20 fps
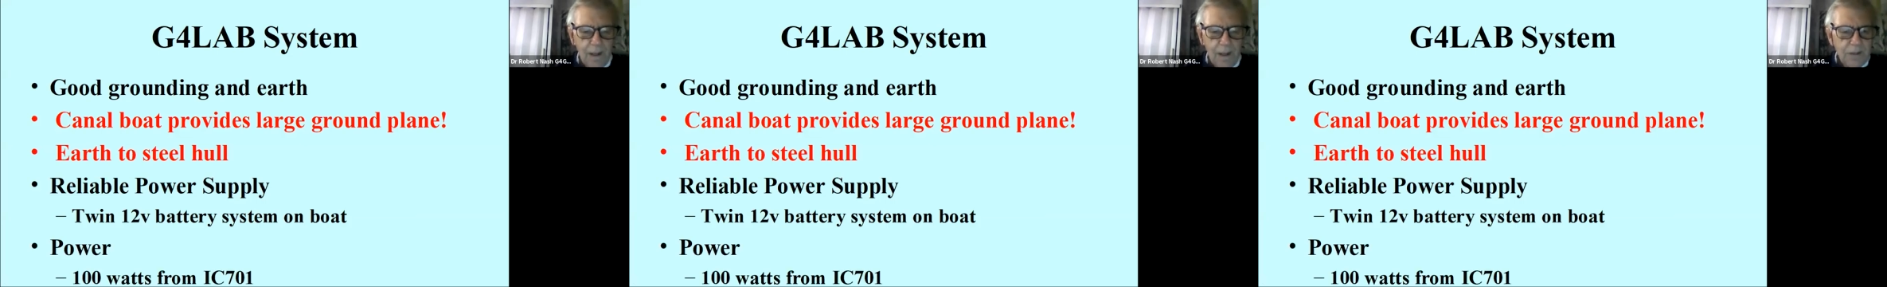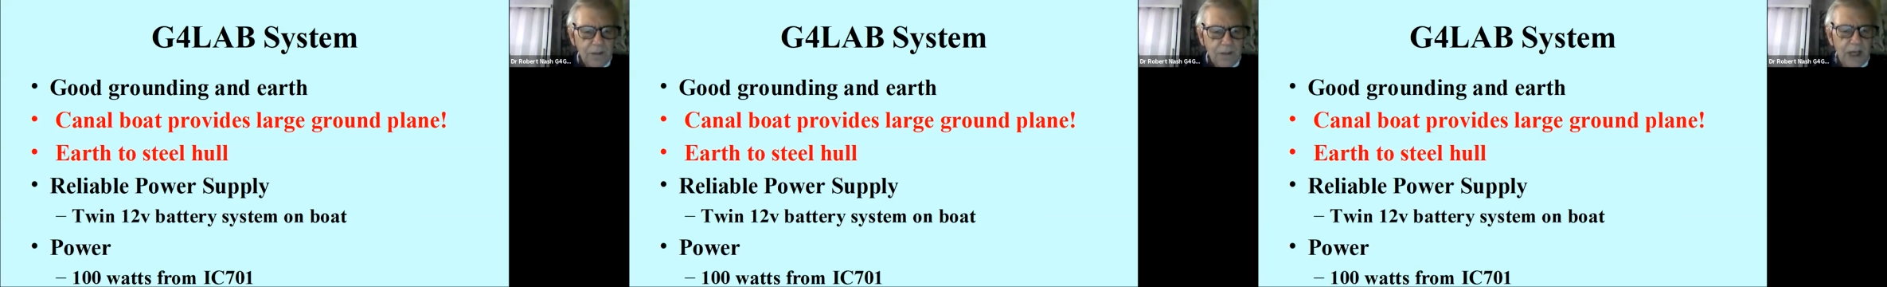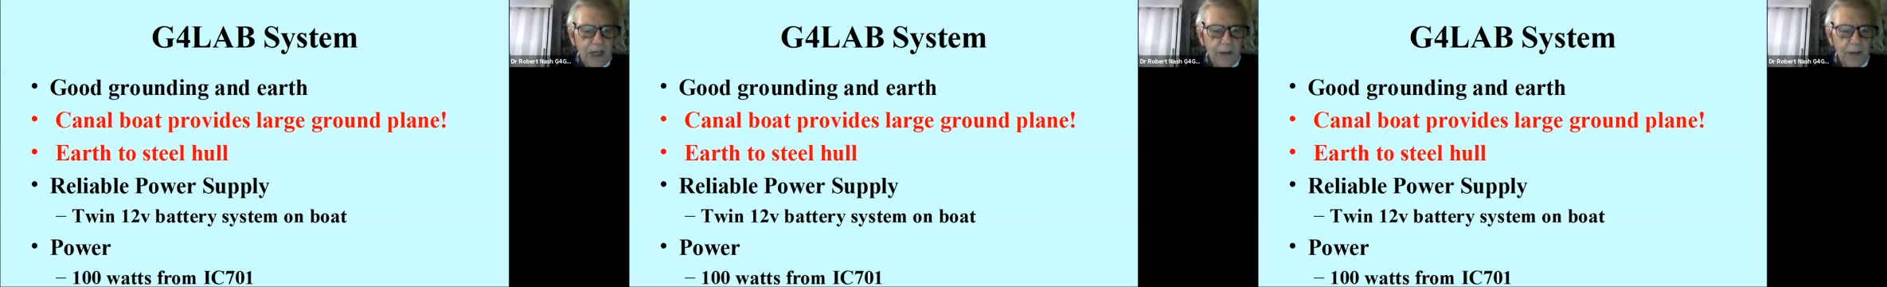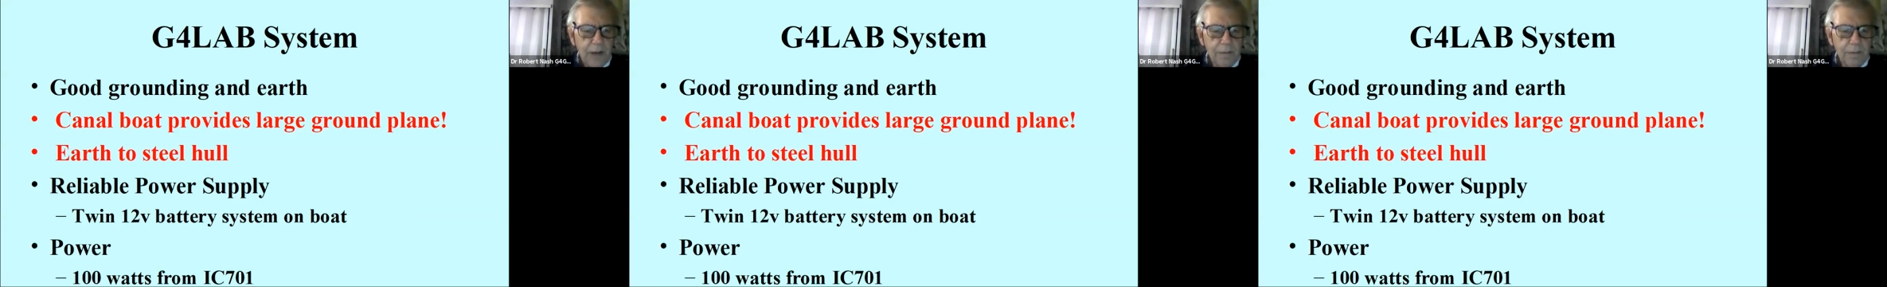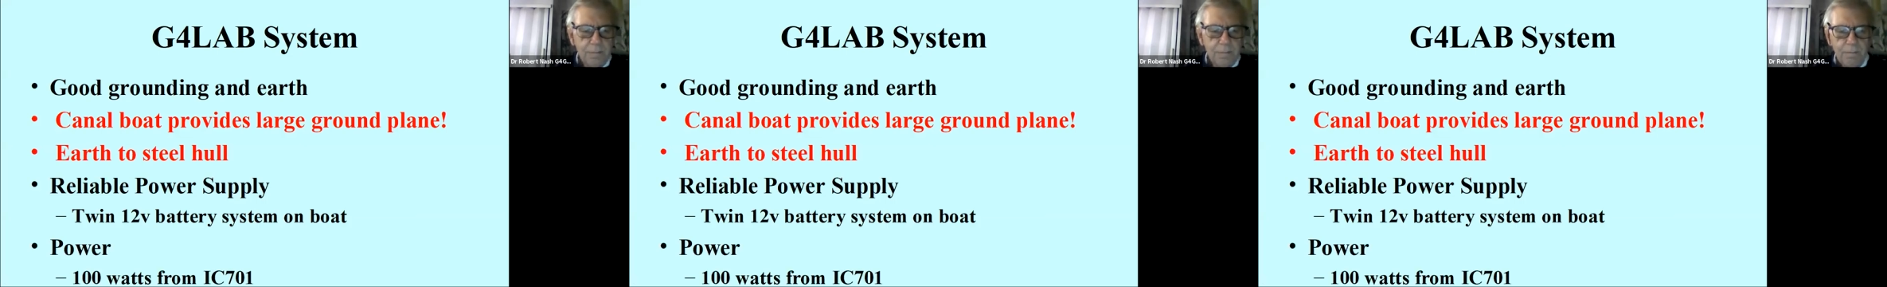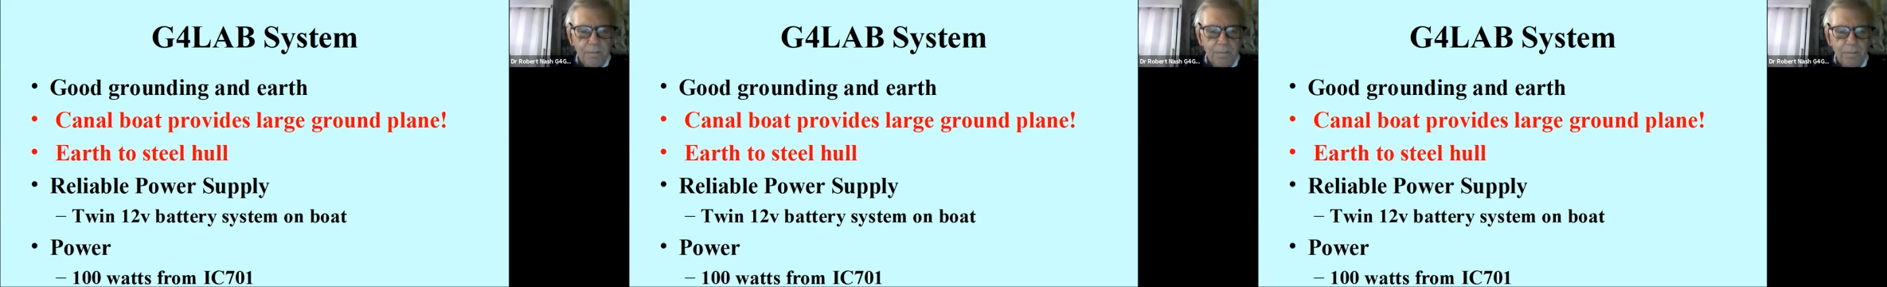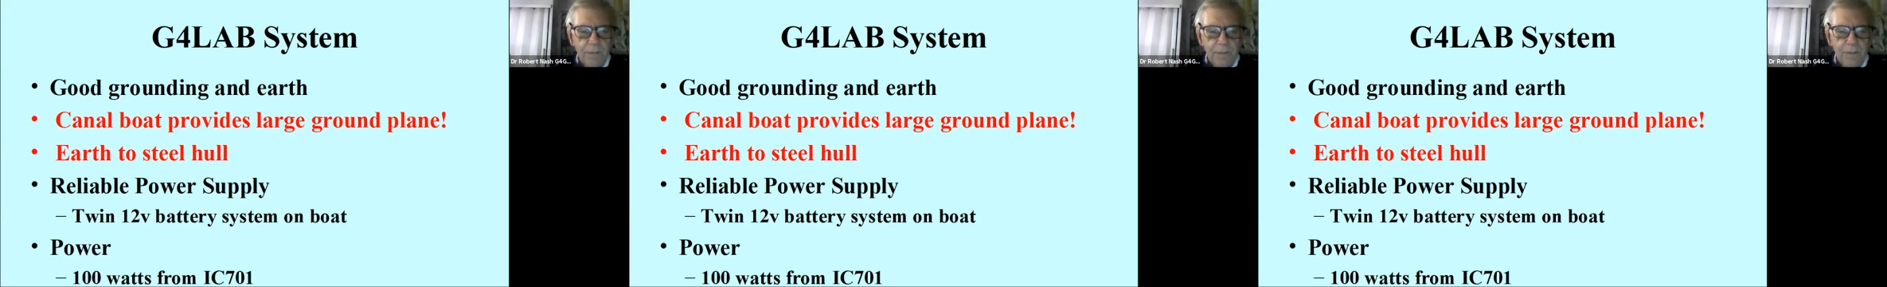So
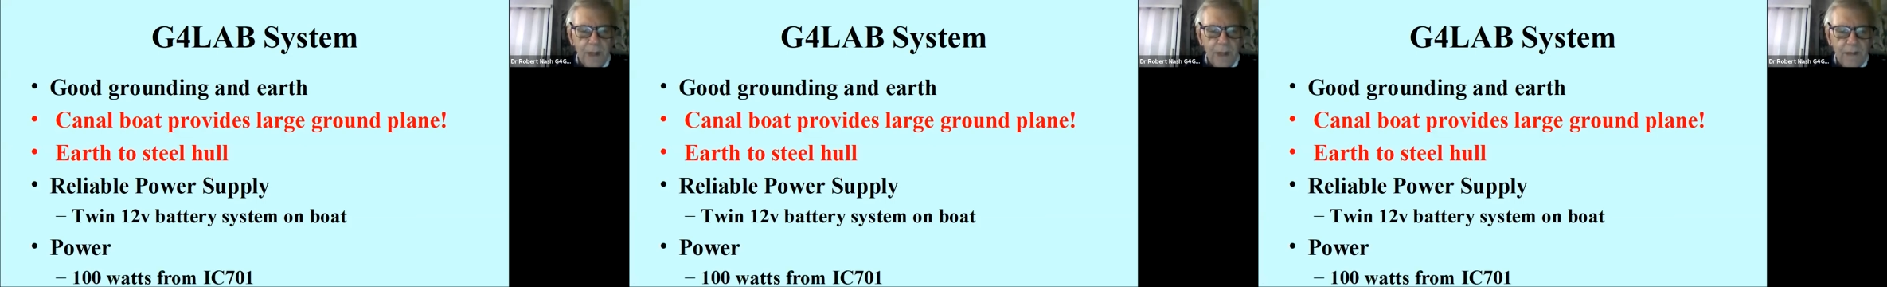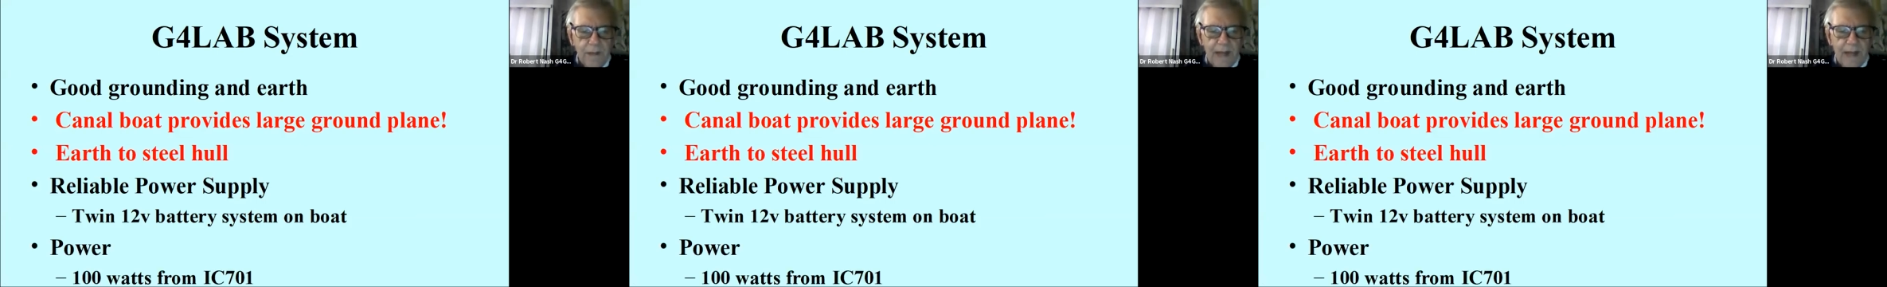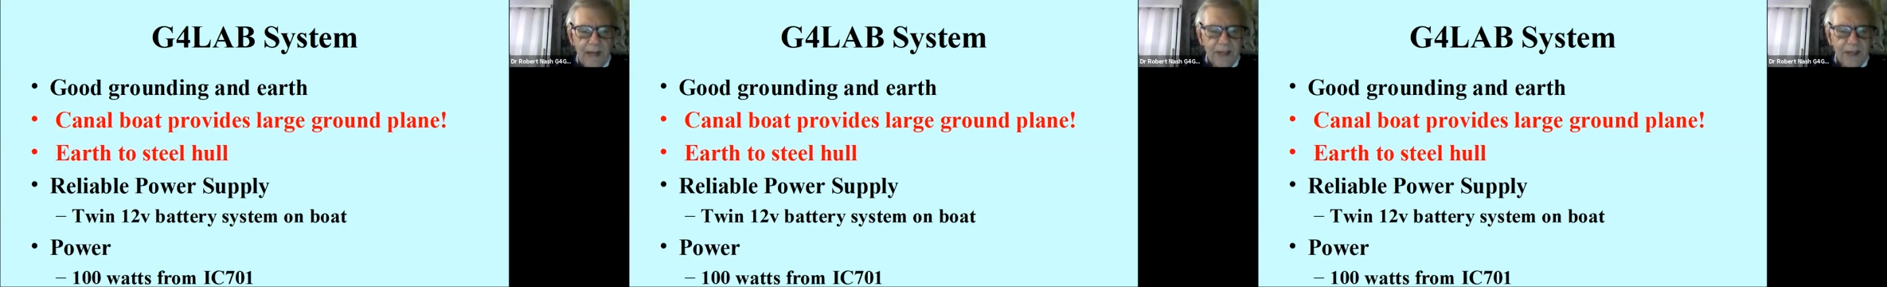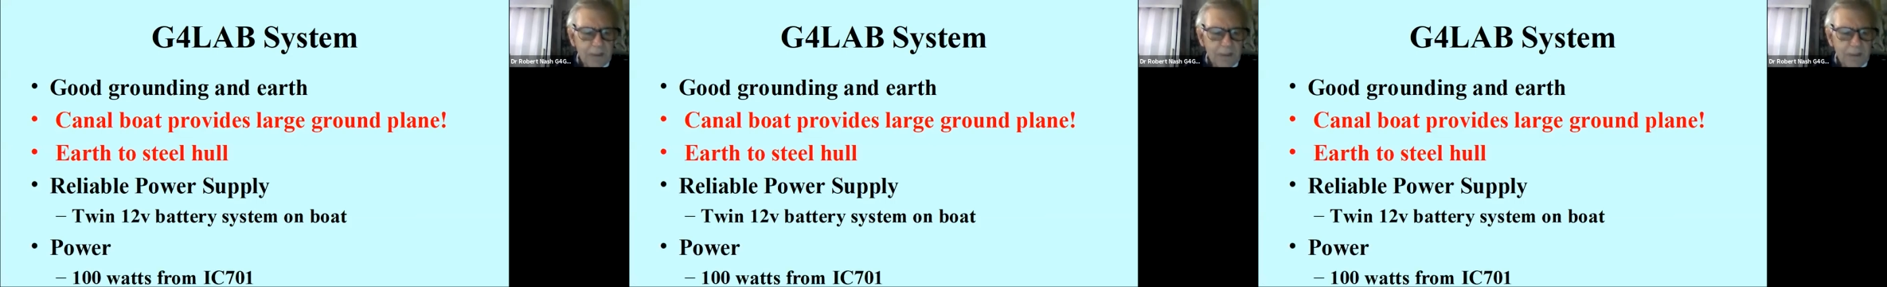there's a